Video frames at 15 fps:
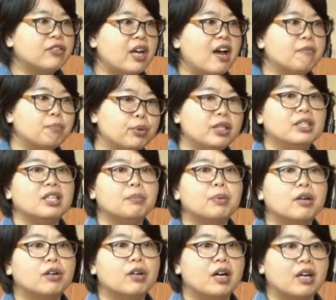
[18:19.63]
to have
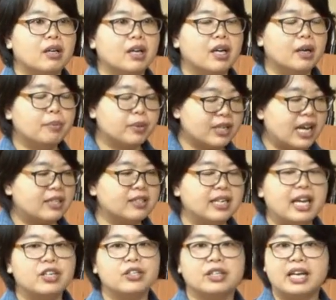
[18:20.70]
predictable
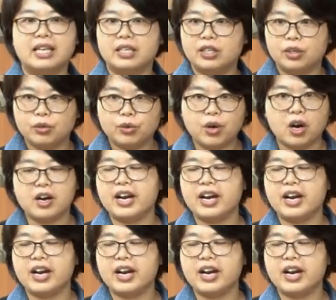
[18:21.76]
pronunciation, and you